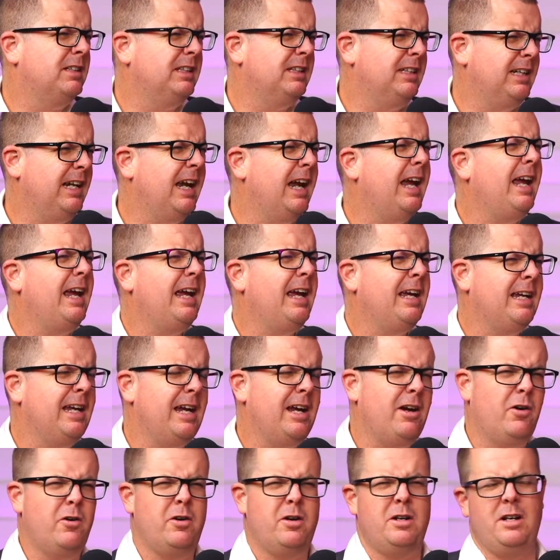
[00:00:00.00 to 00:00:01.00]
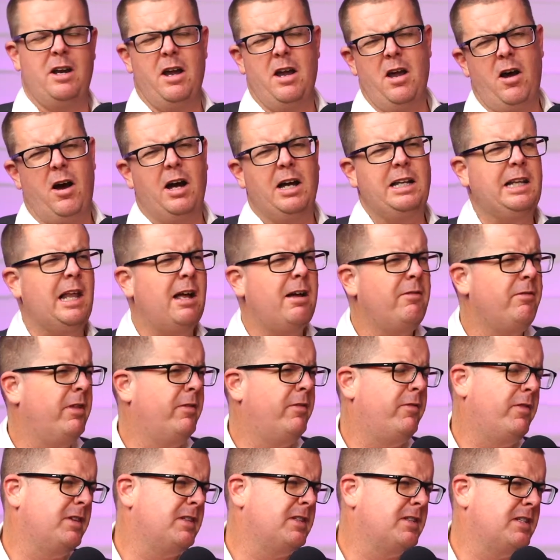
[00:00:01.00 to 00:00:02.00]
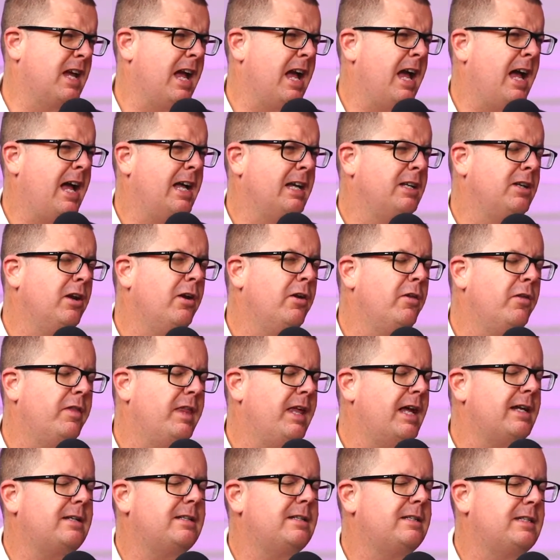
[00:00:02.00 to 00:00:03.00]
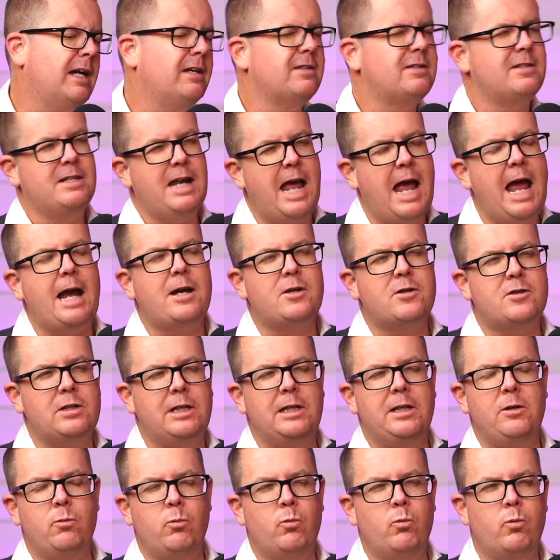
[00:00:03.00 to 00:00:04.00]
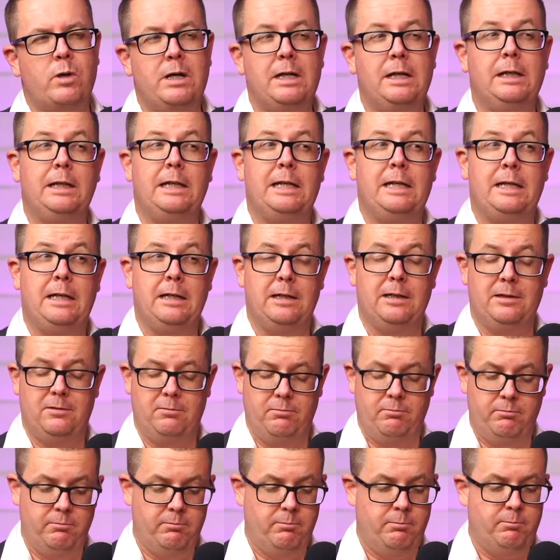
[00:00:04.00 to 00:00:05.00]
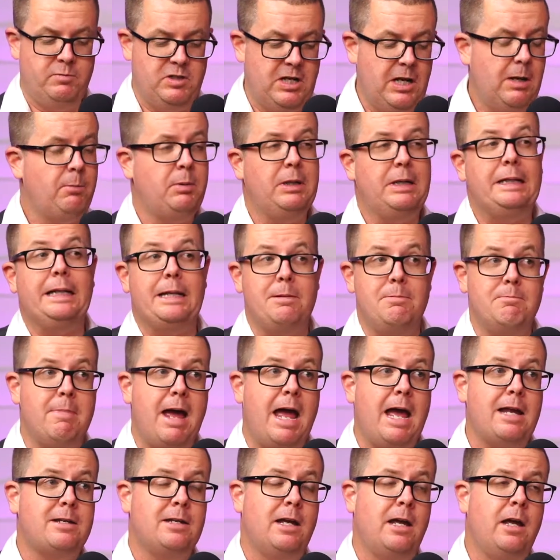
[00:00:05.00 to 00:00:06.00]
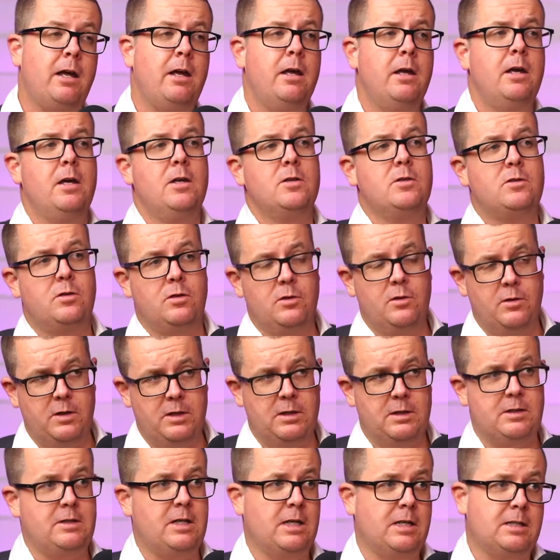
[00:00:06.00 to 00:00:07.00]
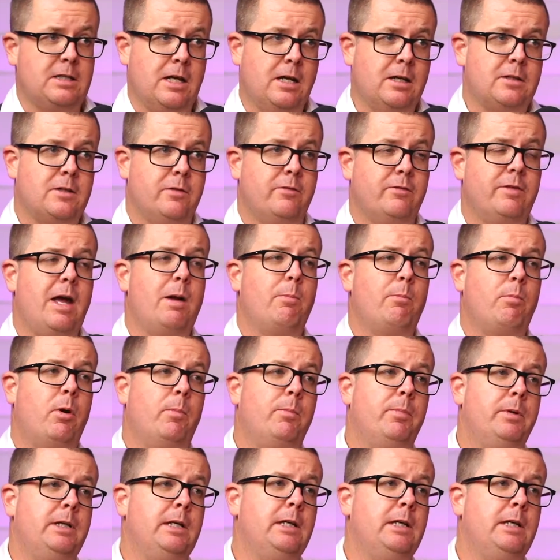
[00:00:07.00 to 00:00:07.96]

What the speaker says: Or, I love the facade. You know, that doesn't actually really typically matter to the success of that property.